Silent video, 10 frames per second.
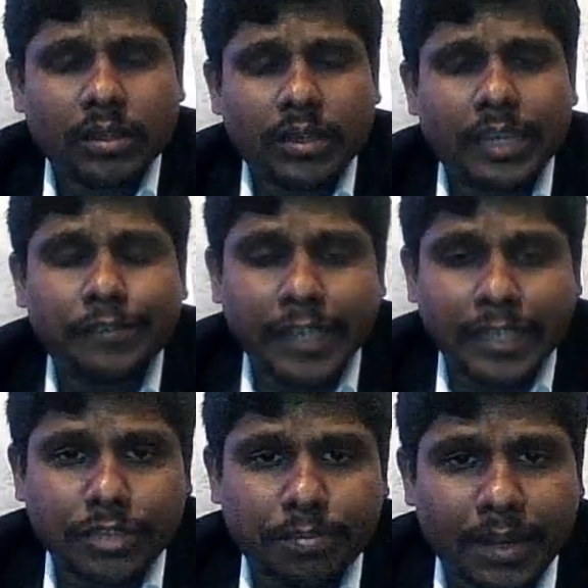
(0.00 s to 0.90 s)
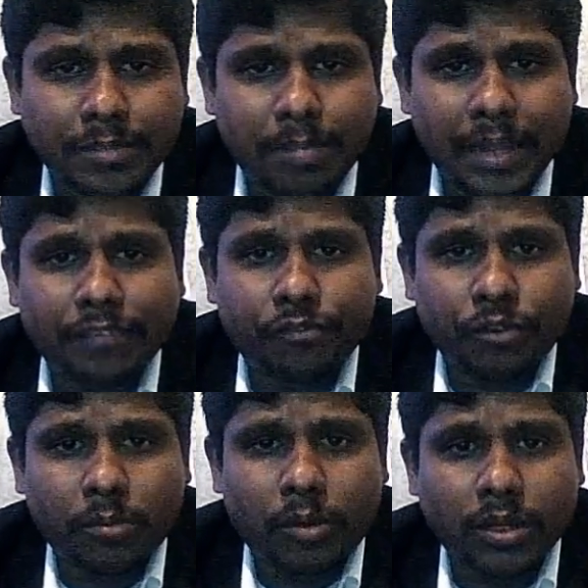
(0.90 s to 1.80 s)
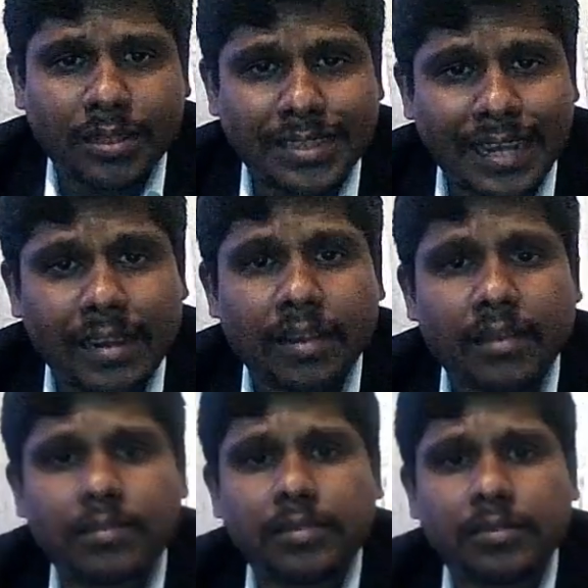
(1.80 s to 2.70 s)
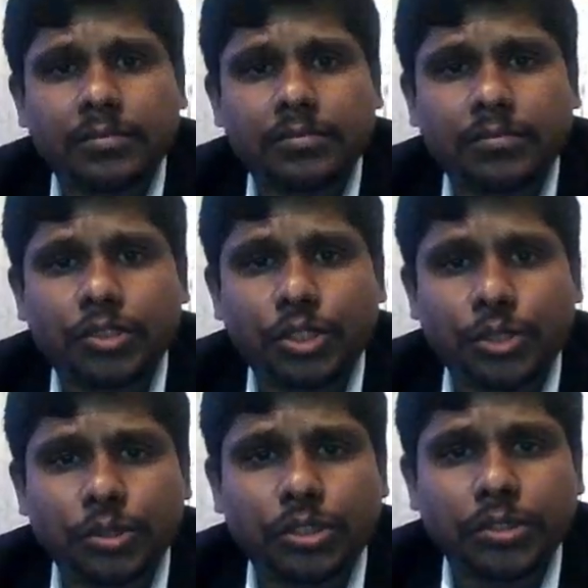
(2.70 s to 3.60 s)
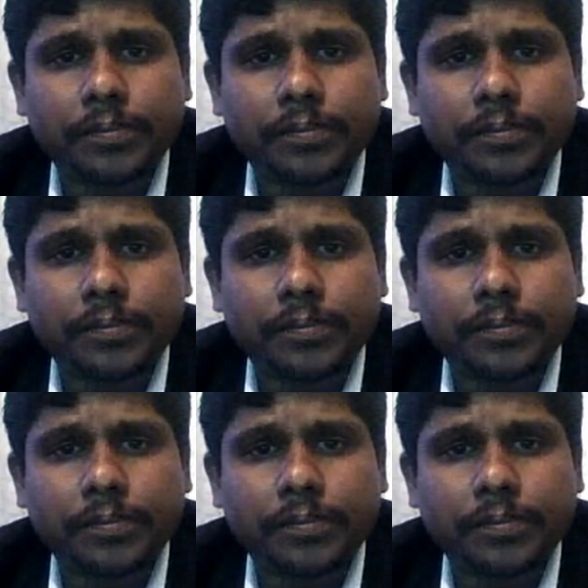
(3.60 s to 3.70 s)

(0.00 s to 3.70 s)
every enterprise platform or the channel which should